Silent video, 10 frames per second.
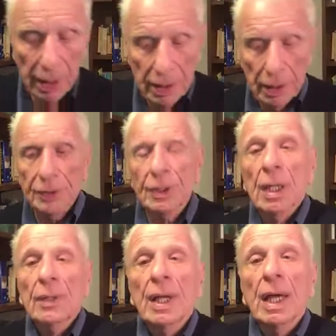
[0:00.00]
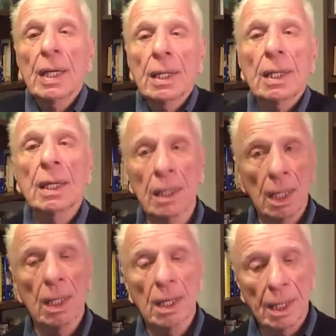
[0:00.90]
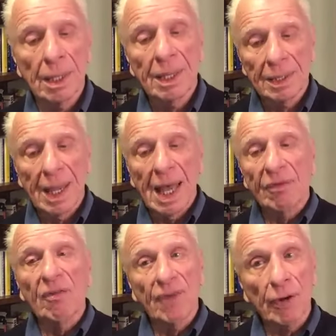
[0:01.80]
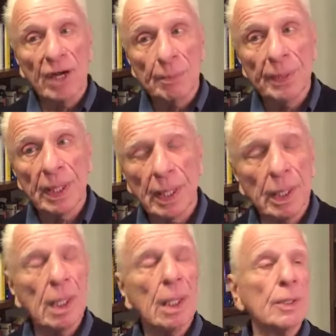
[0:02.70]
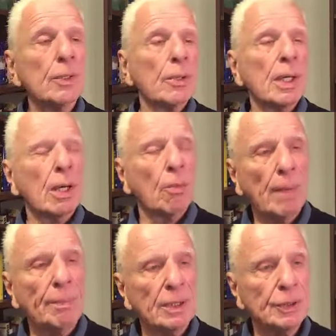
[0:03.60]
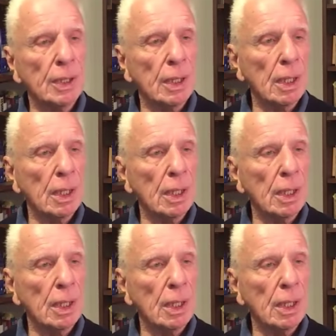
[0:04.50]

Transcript: is, they have a very big nuclear weapons